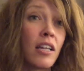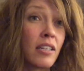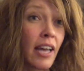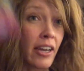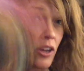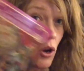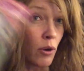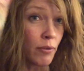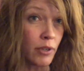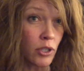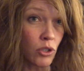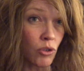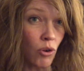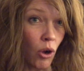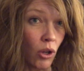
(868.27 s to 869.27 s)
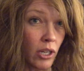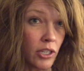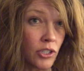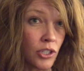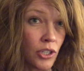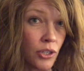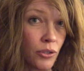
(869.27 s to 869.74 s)
Let go of control
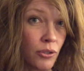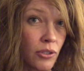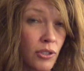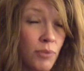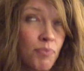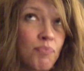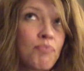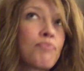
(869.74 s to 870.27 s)
issues.